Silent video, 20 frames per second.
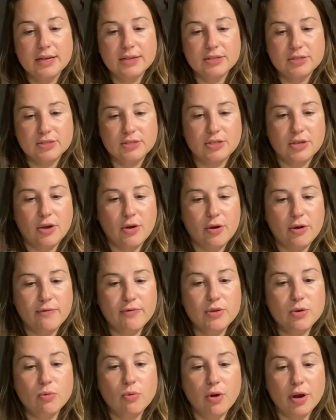So if
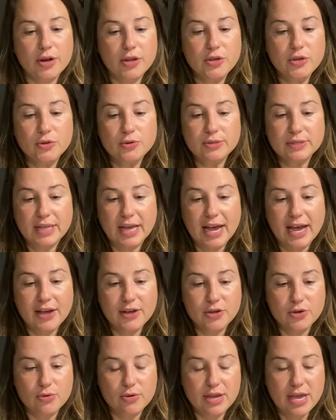you wanna use
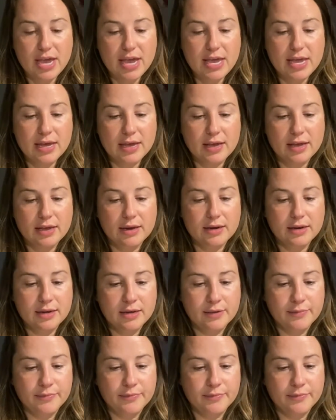that, you can,